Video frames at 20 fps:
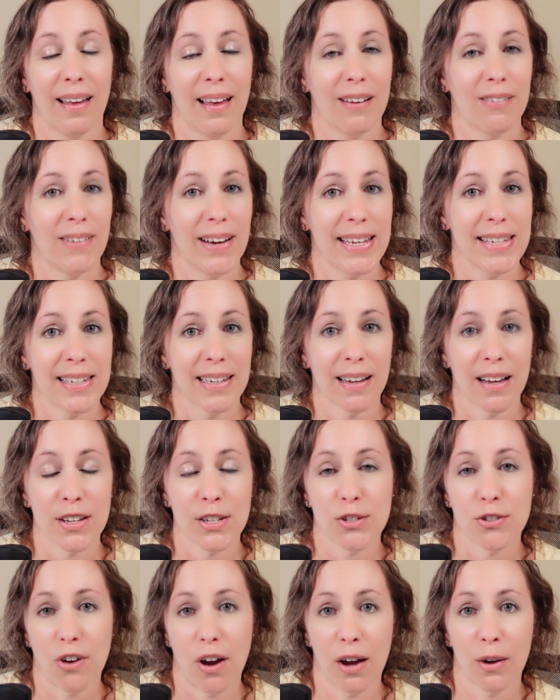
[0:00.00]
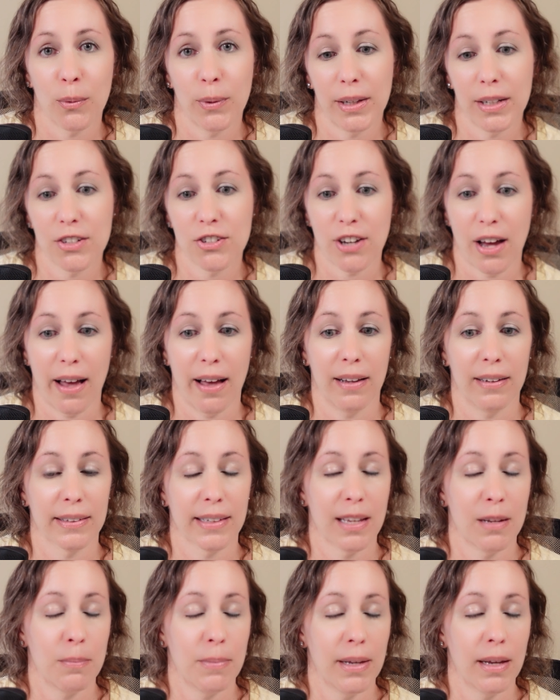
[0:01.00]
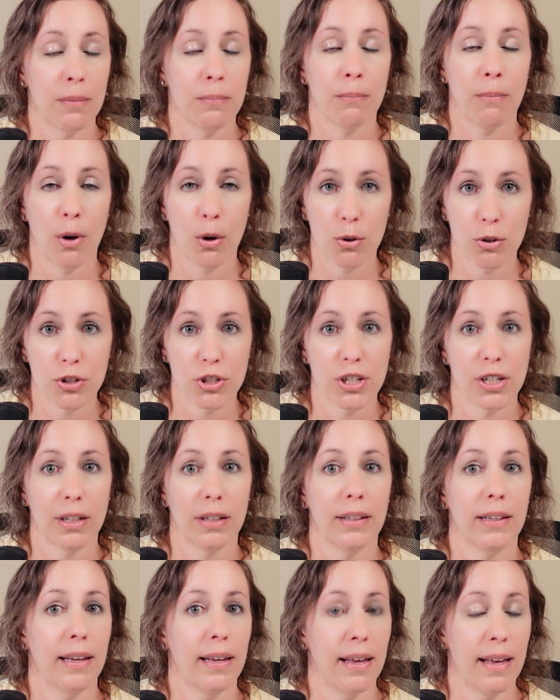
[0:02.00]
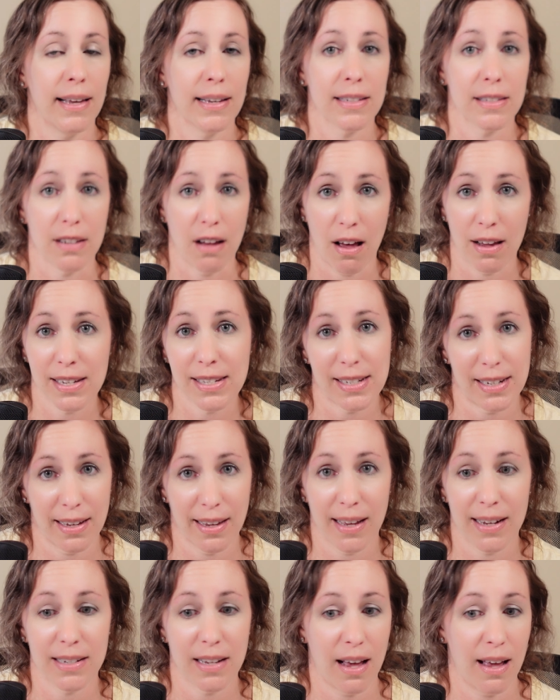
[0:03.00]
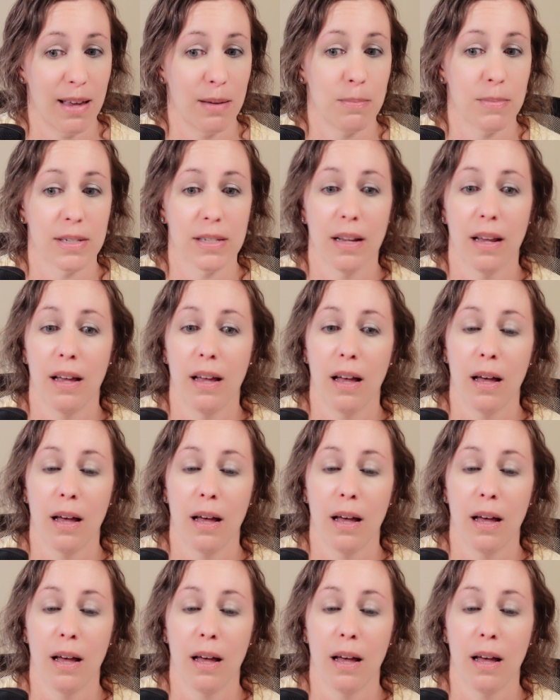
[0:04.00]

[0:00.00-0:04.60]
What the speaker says: Raising a strong-willed child can be emotionally exhausting at times,